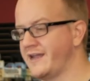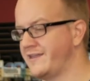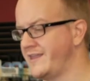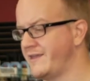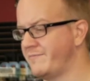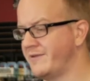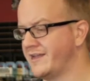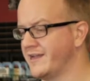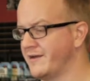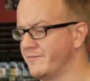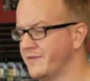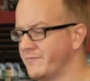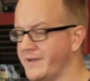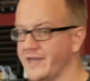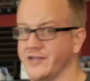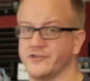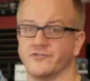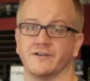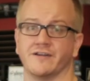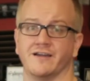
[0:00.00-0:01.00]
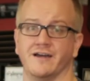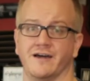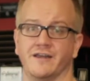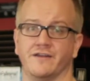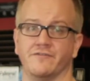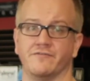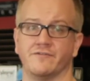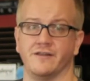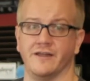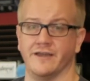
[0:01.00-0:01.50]
and they become the patron god
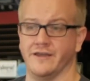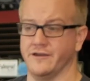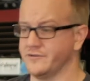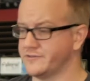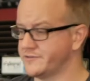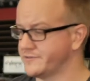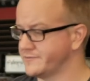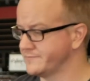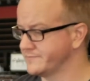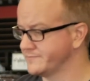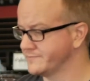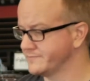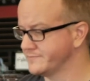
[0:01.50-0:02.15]
of KLEOS.